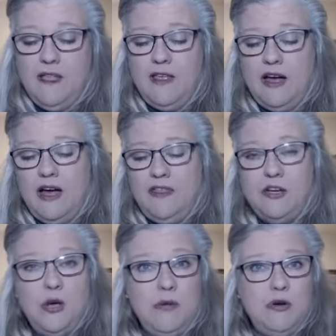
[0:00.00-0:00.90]
Uh, the
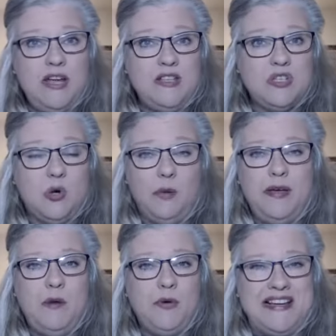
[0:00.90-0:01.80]
new moon in
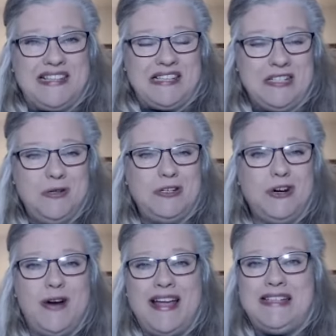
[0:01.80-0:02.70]
Scorpio brings us to
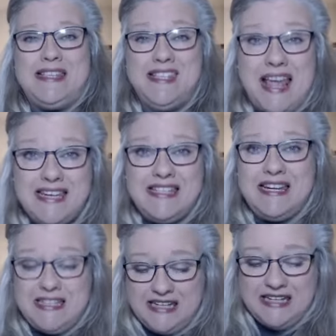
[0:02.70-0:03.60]

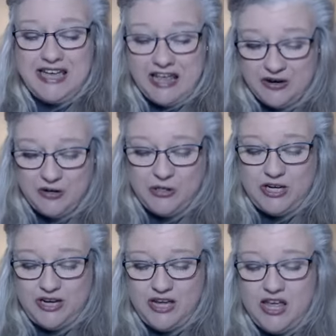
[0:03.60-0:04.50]
transcendent
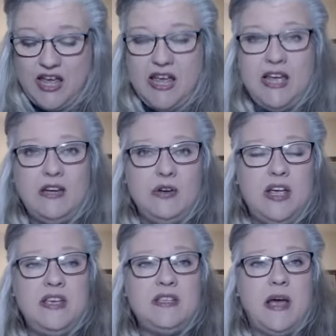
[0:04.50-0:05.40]
energy. It
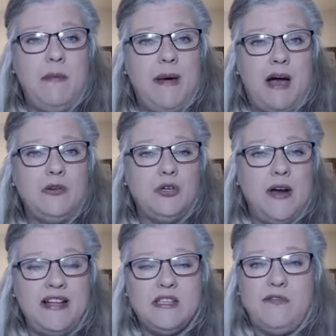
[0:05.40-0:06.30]
is about
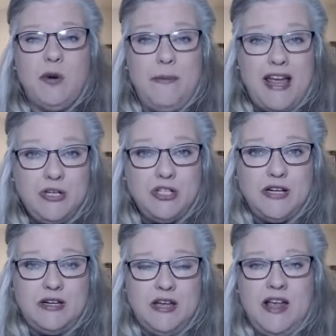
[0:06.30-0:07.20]

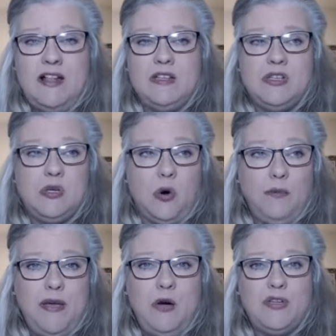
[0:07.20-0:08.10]
transformation.
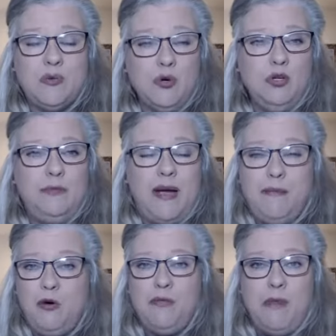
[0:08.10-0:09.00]
Scorpio is ruled by
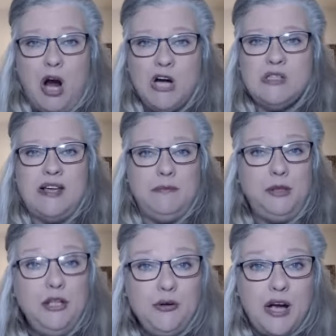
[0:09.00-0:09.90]
both Mars and
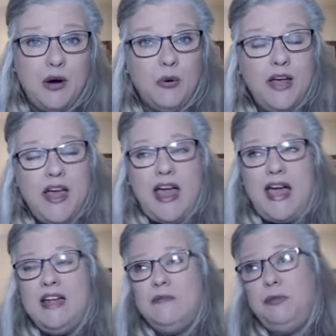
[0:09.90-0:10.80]
Pluto,
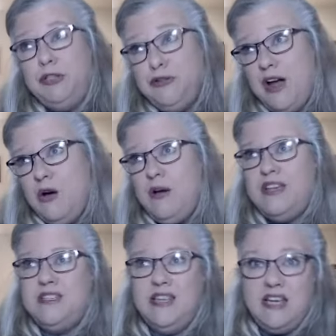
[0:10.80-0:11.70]
and Pluto
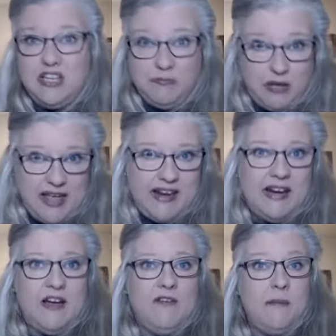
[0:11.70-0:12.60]
is the planet
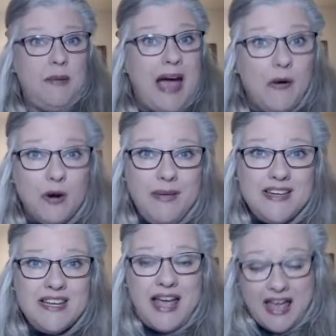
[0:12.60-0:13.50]
of
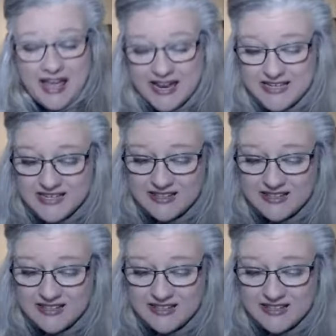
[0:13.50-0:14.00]
empowerment and